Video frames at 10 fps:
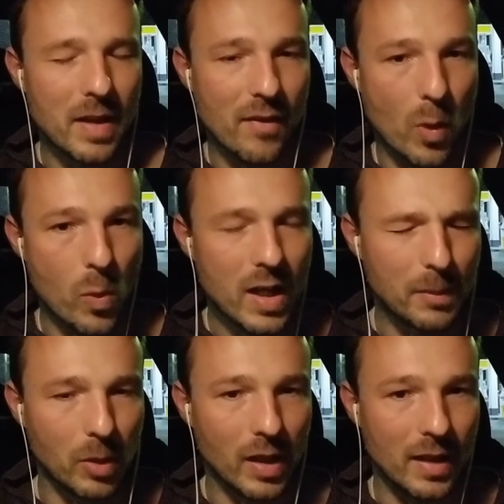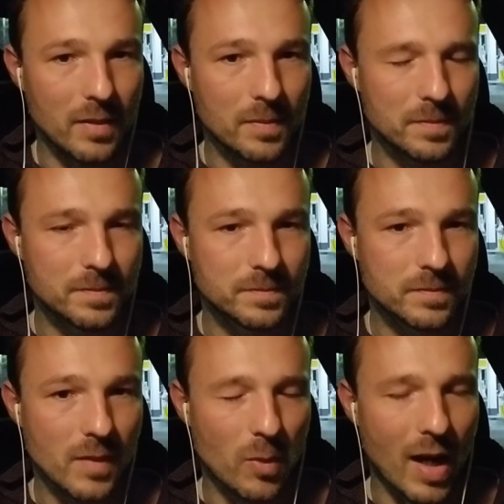have a weak bullet,
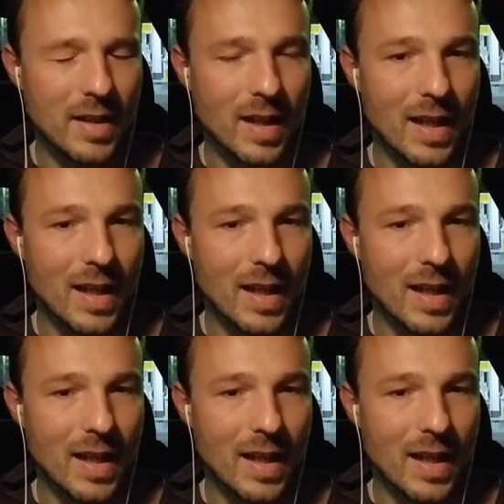right?